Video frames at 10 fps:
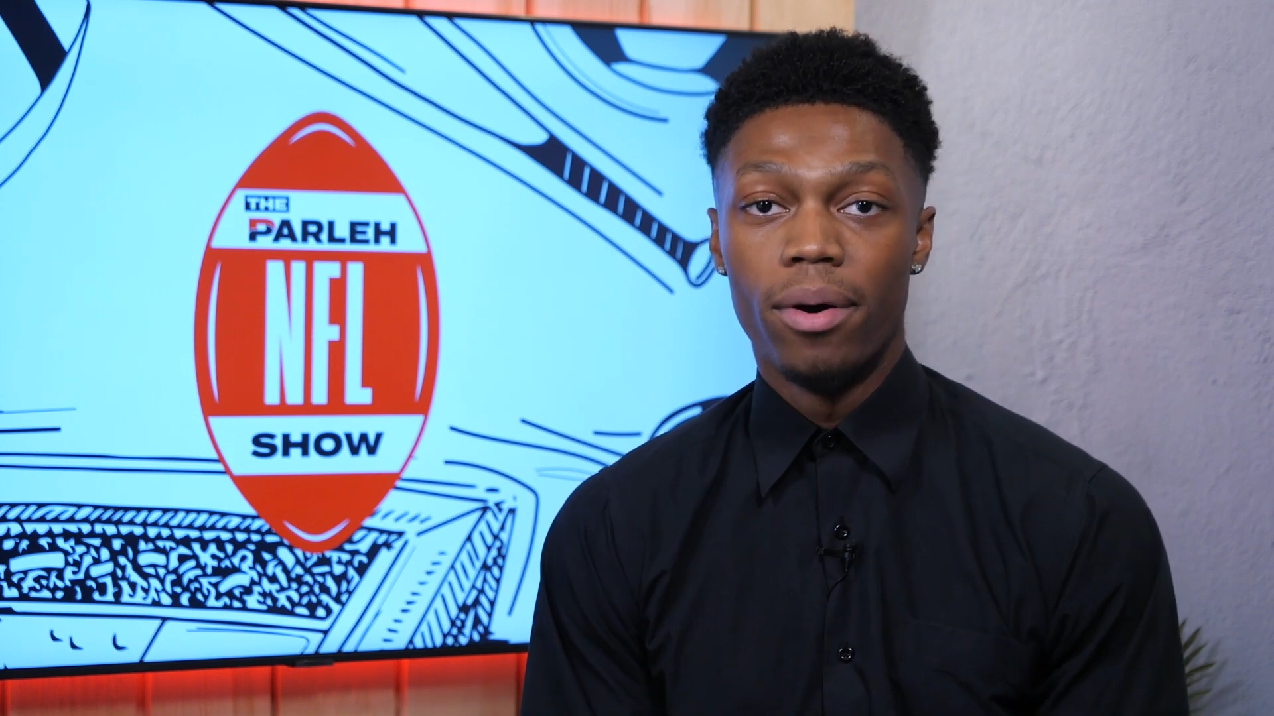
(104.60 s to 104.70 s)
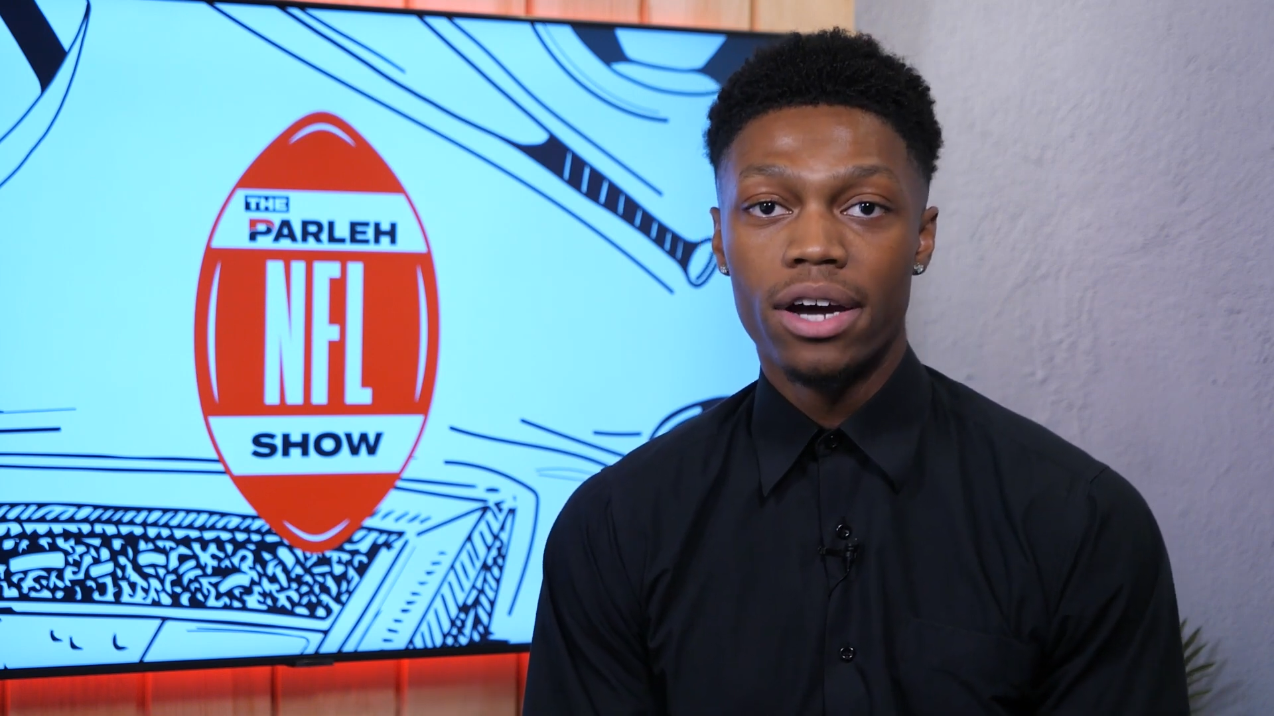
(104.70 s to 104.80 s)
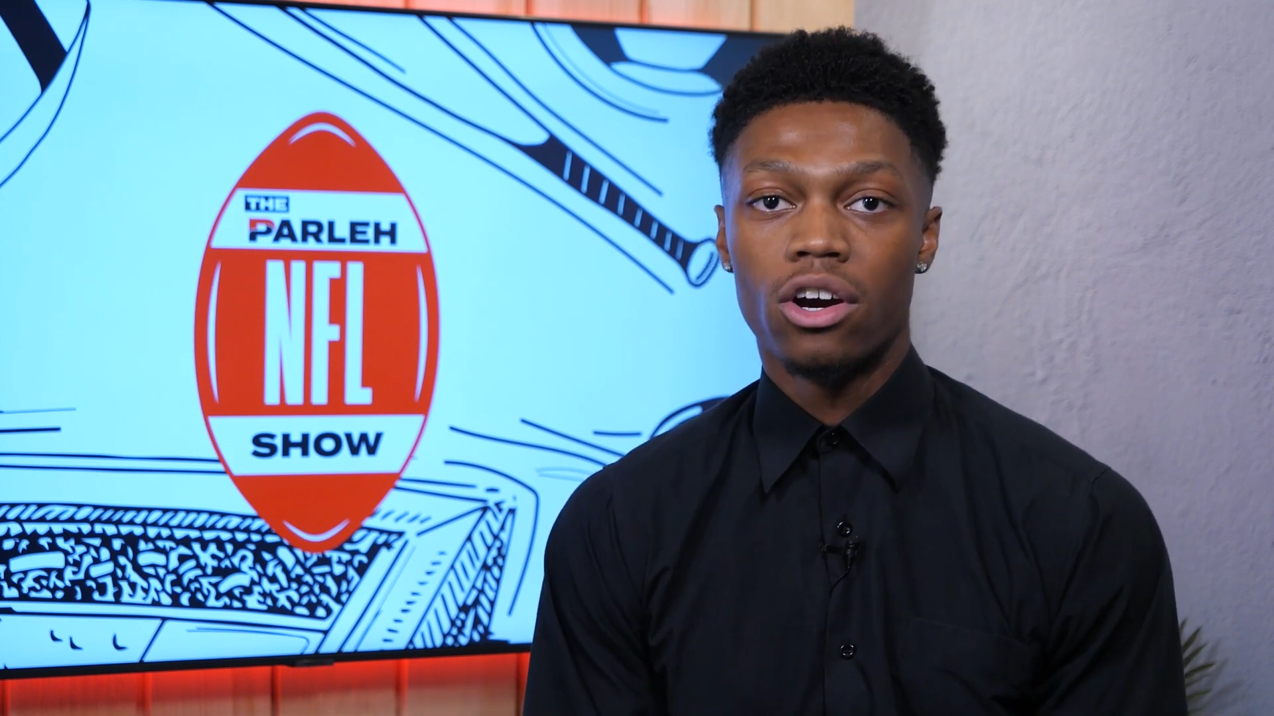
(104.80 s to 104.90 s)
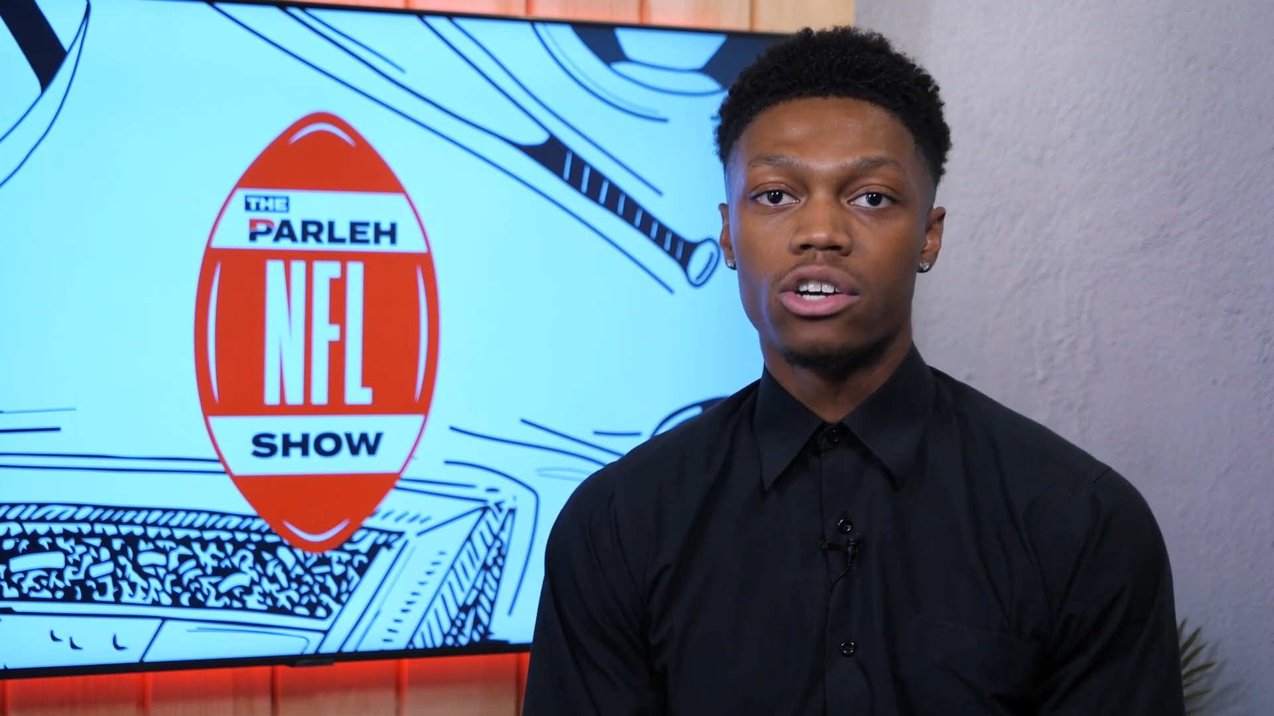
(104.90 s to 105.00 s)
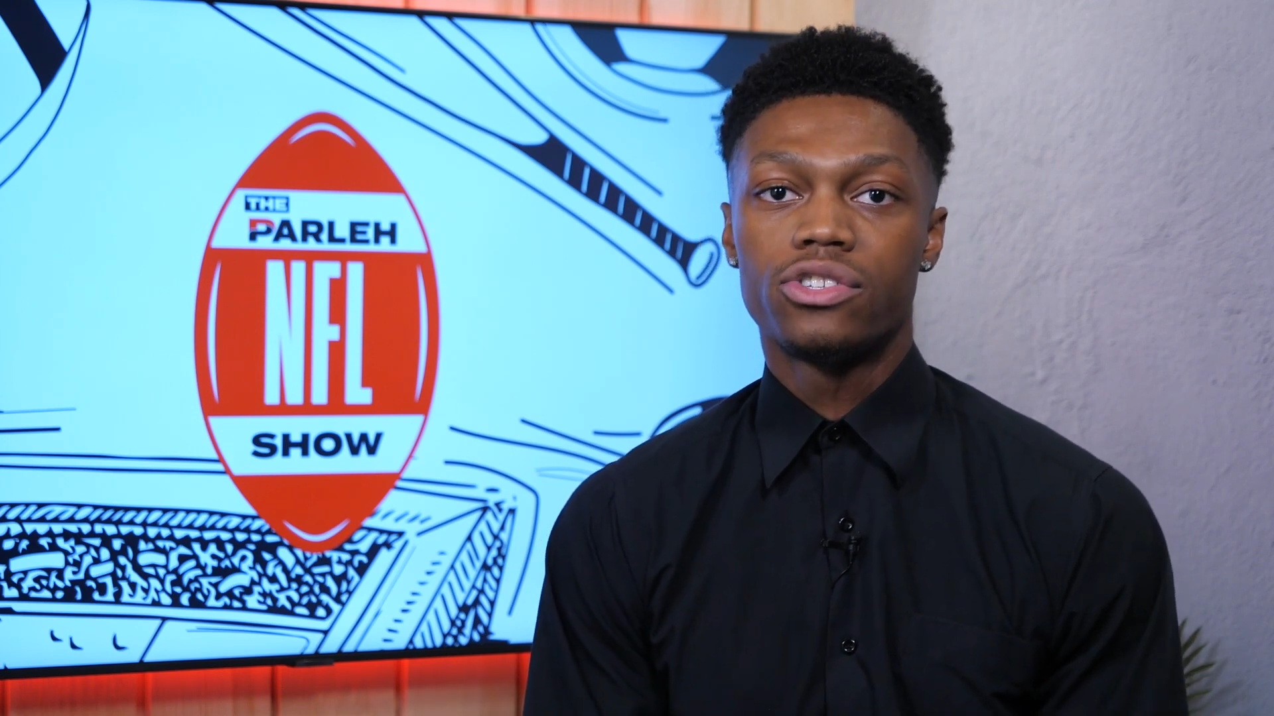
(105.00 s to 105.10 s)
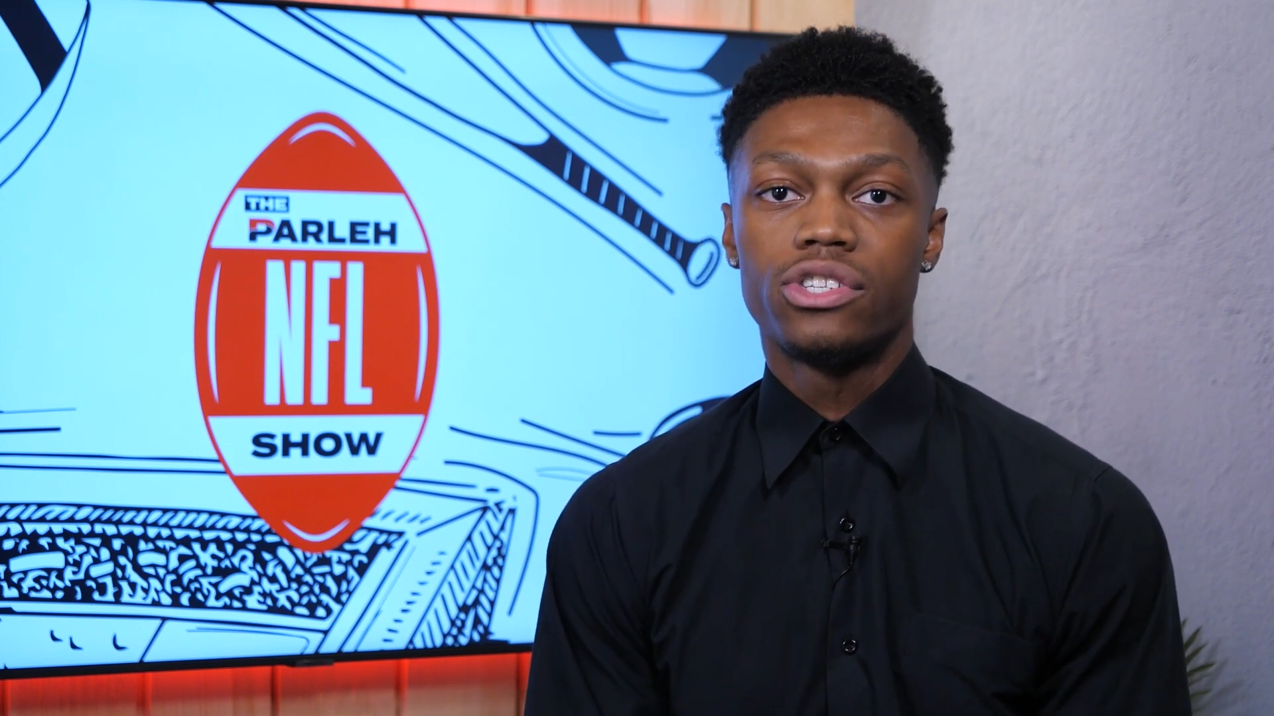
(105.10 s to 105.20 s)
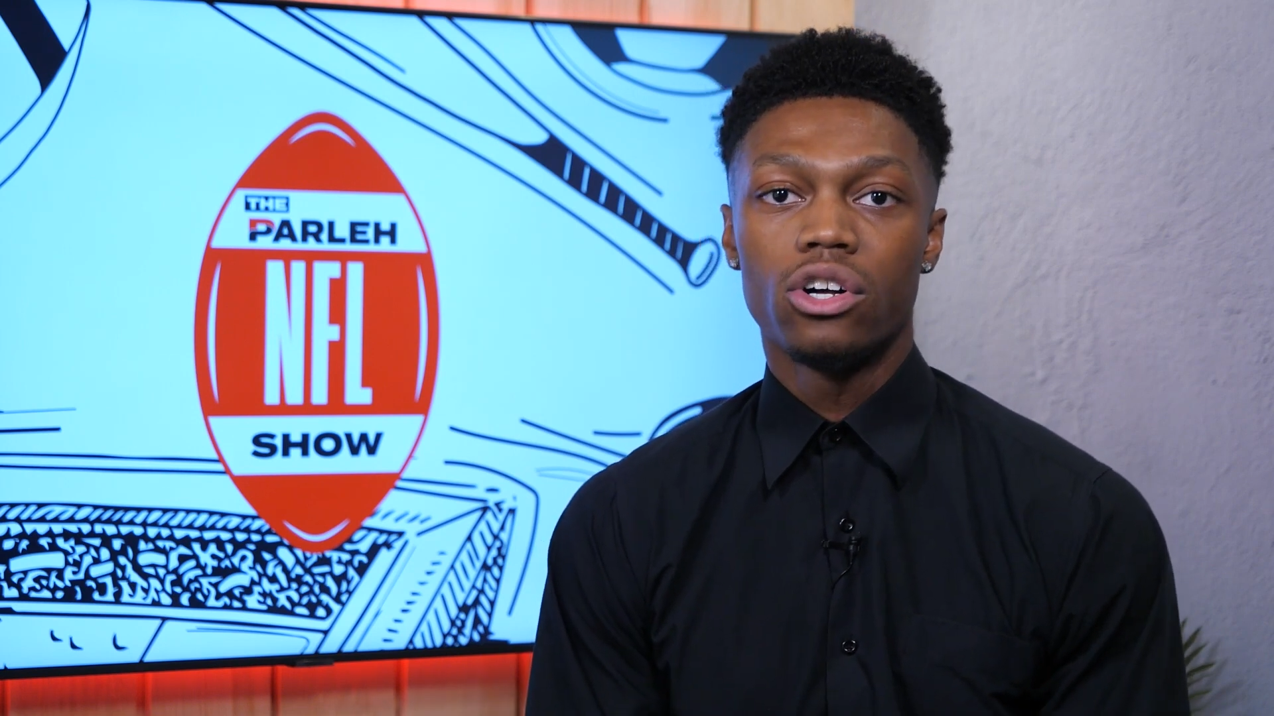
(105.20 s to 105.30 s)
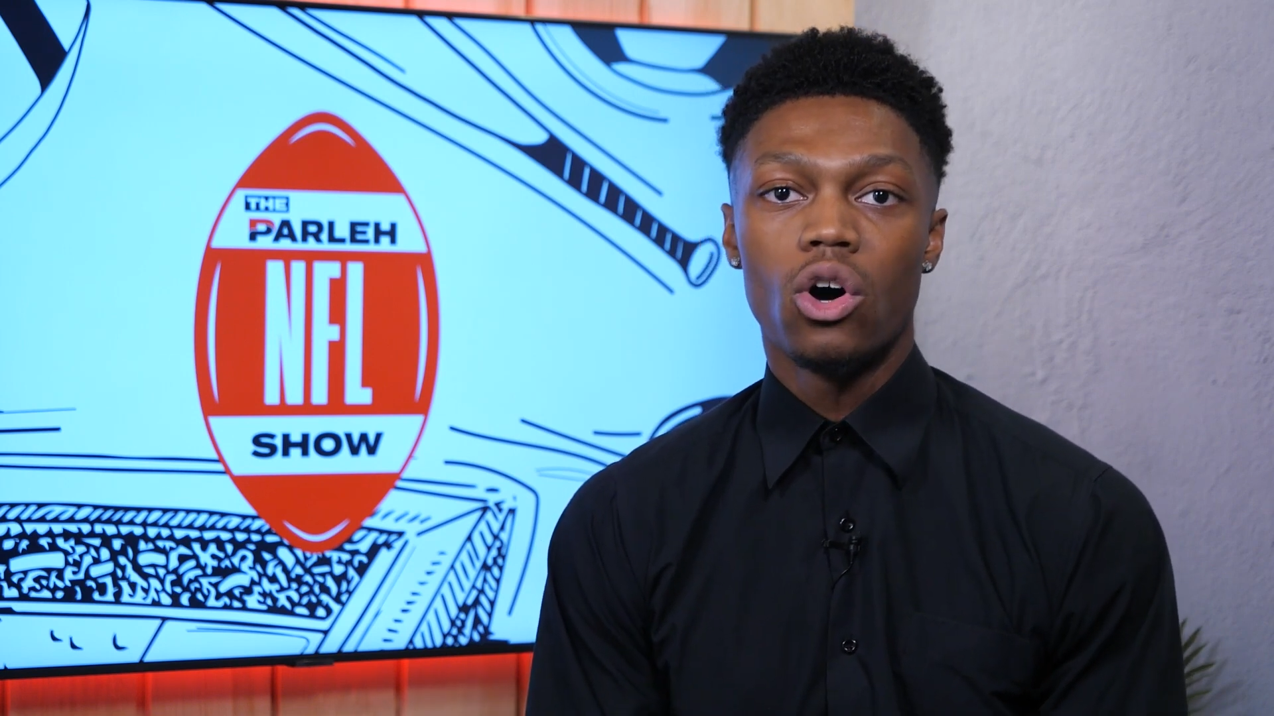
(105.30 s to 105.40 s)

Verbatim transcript: but are still